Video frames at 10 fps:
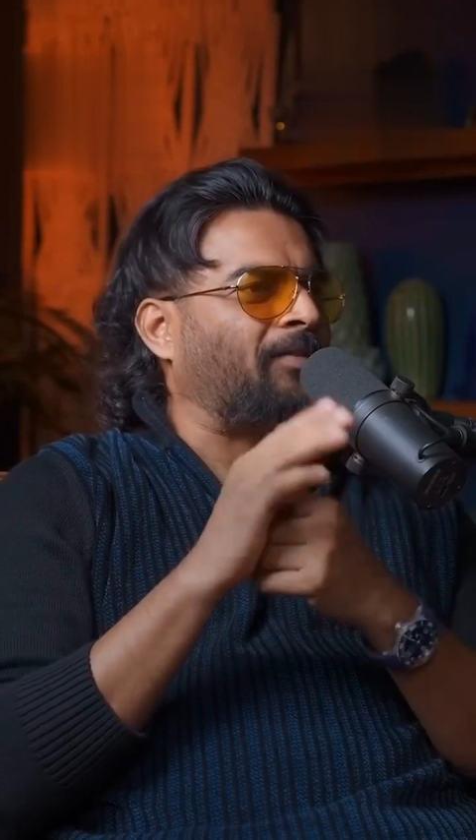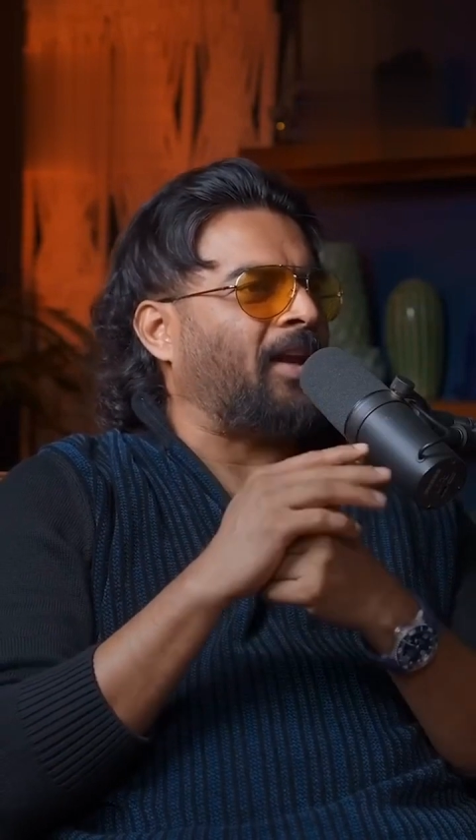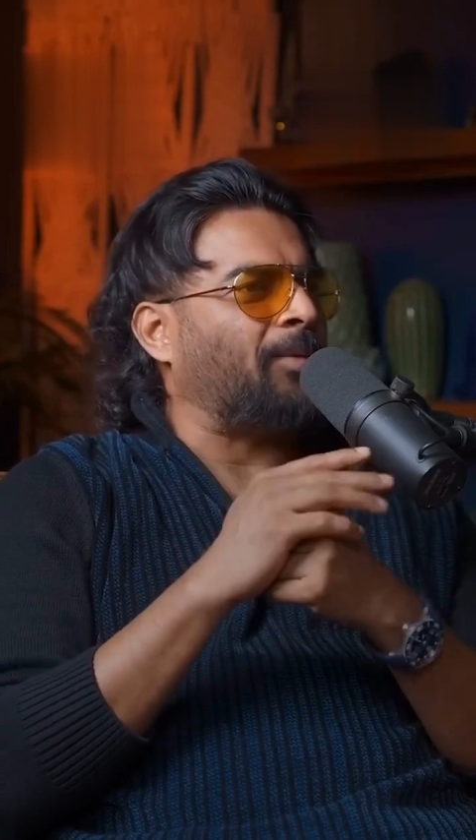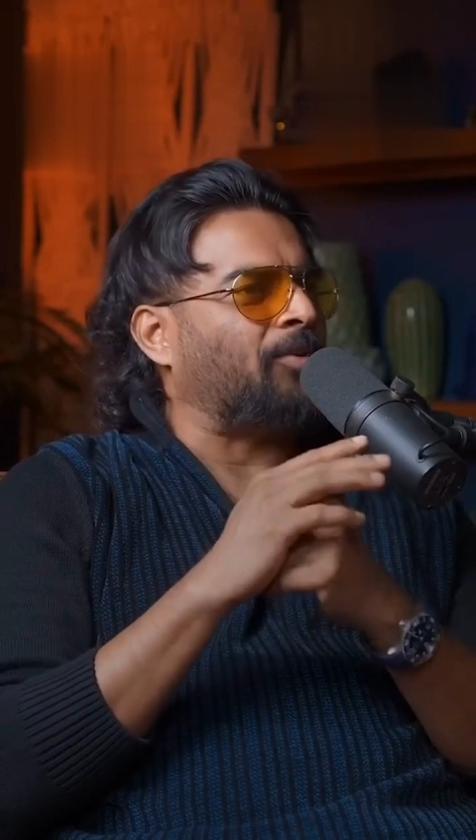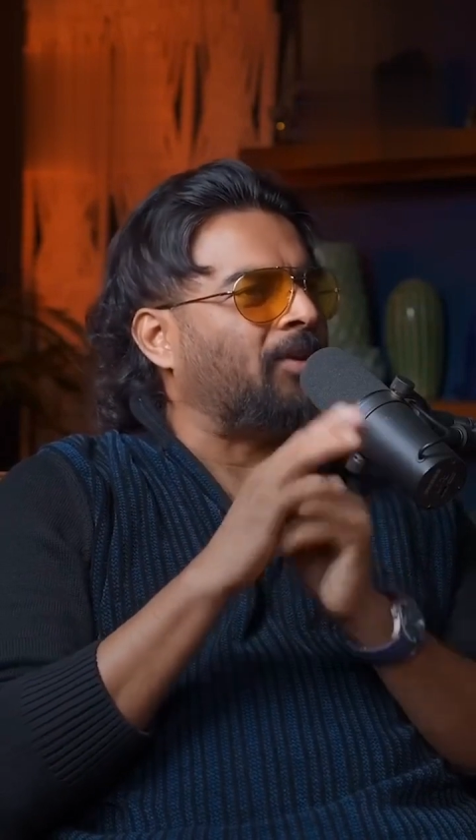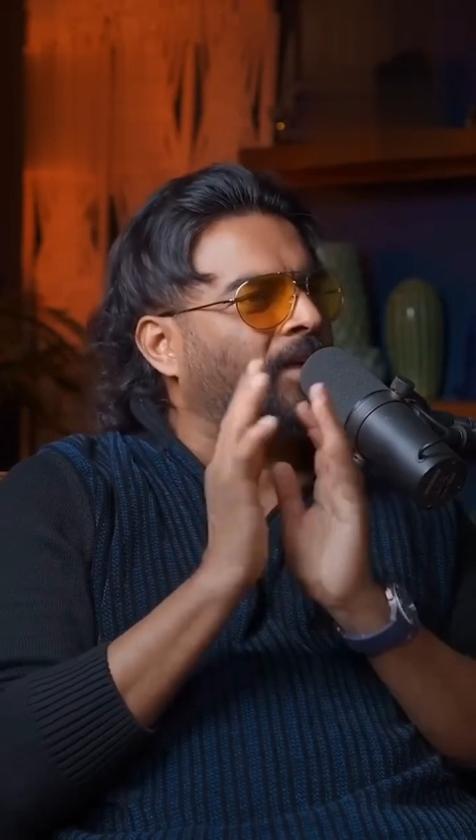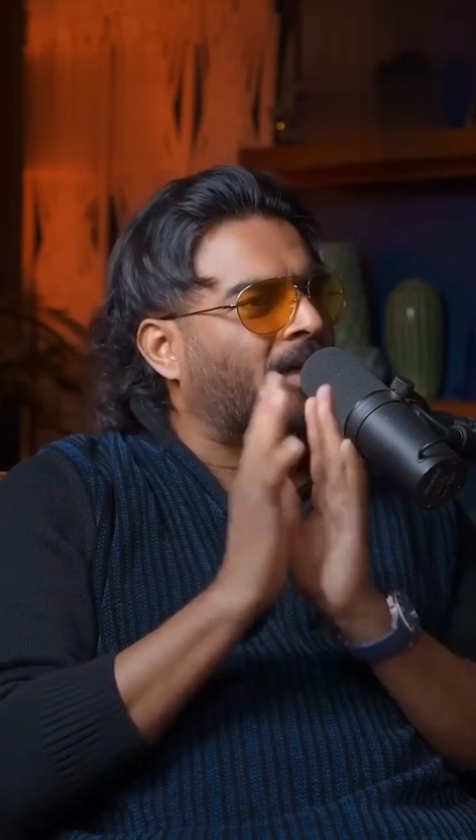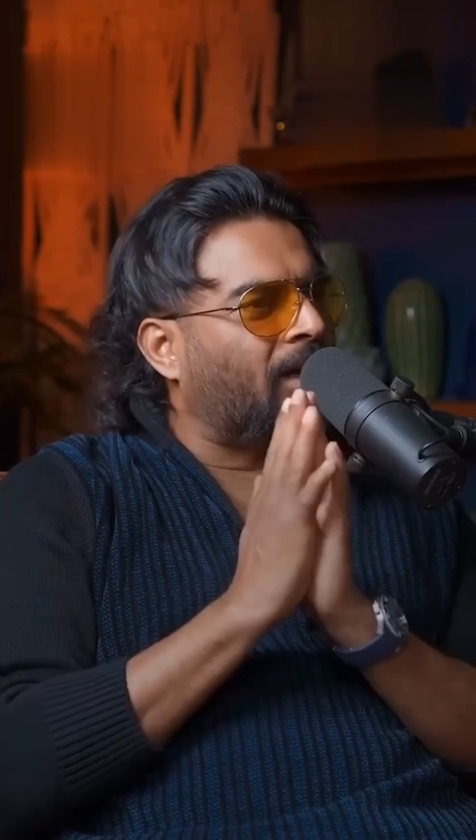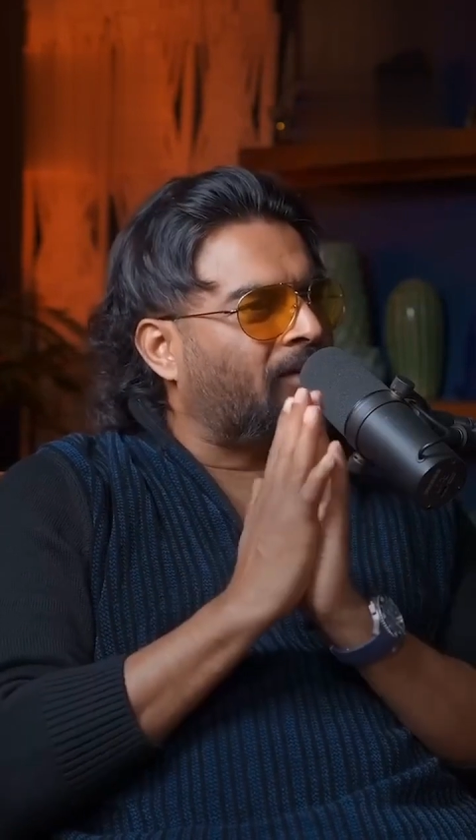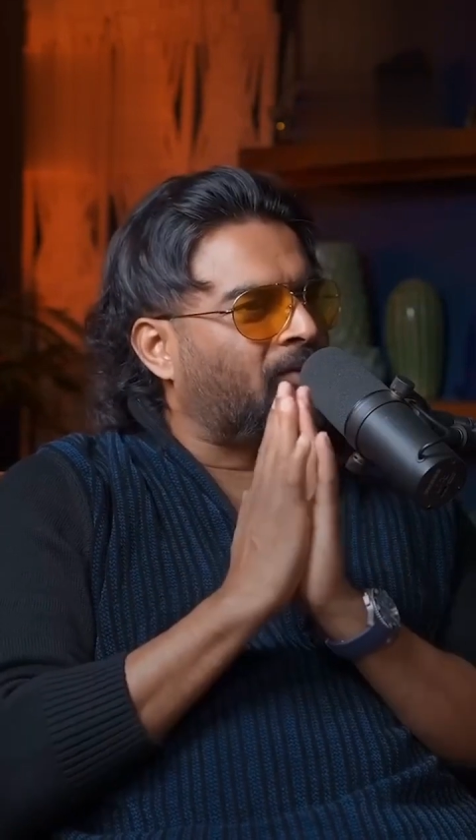and I'm really
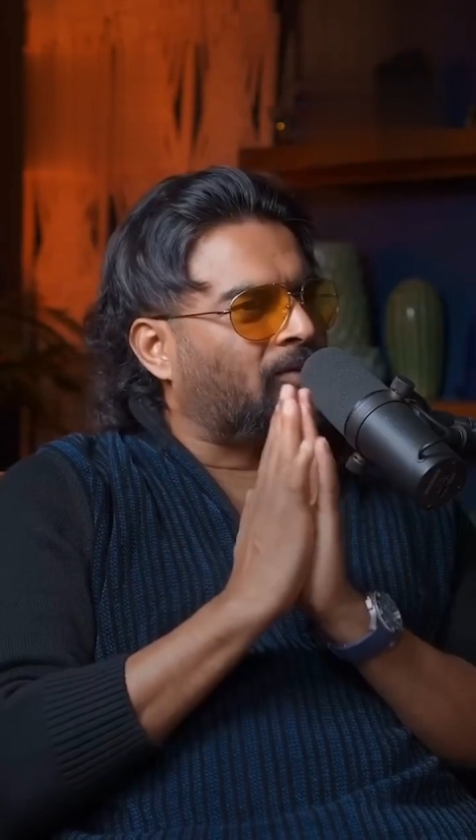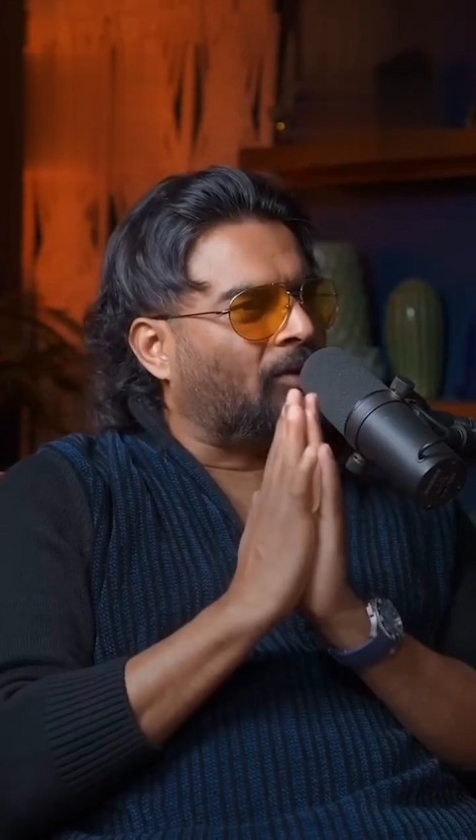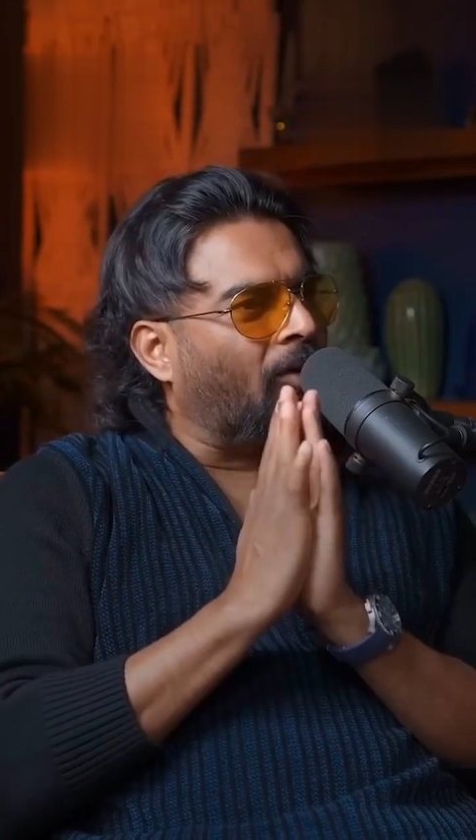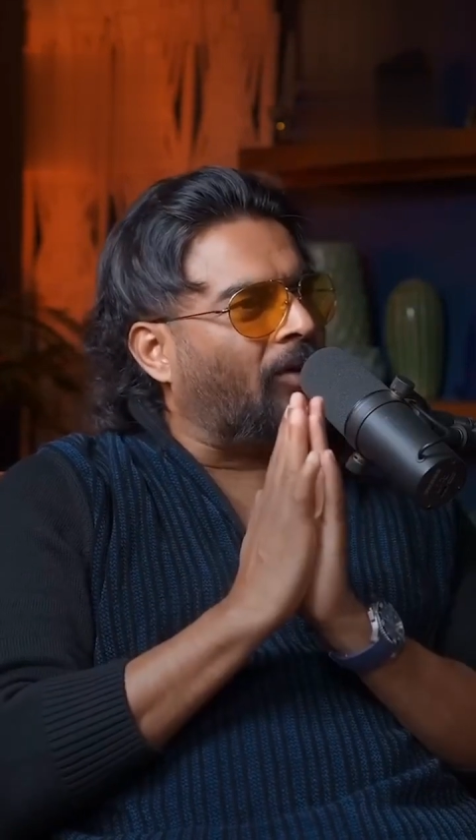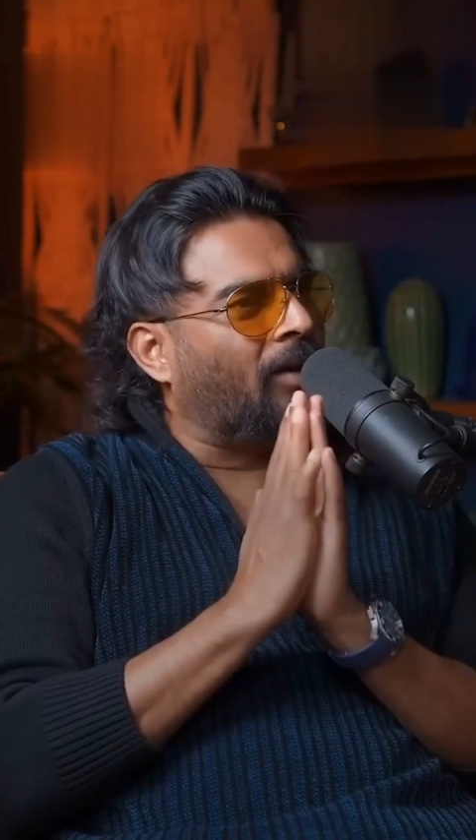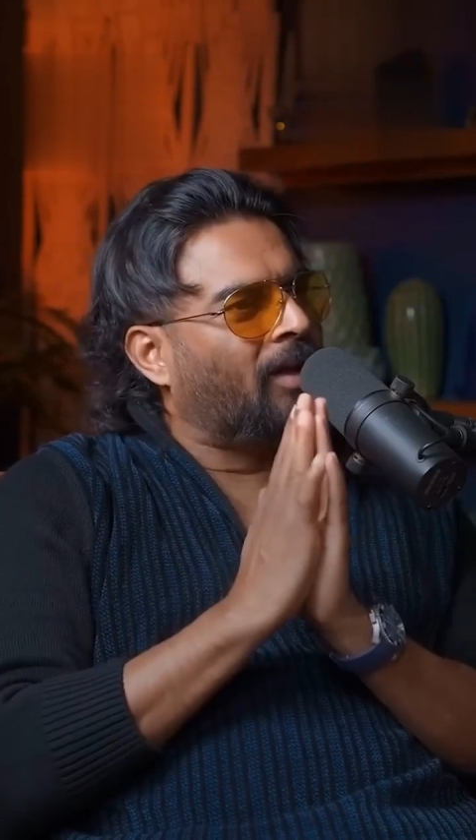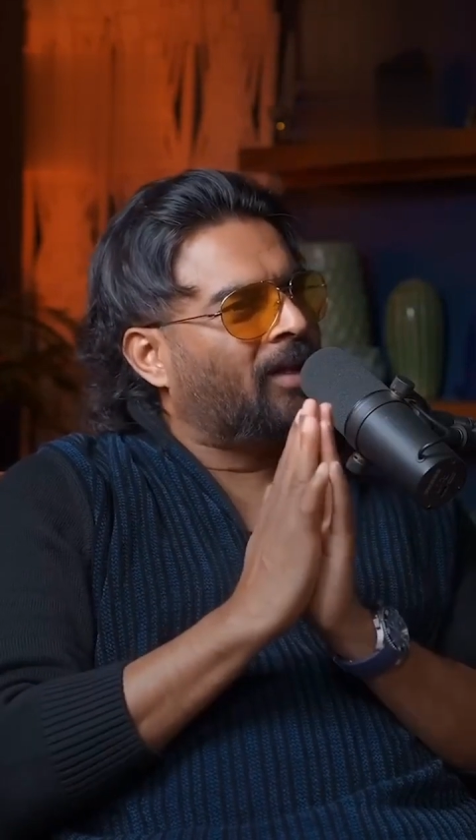grateful to God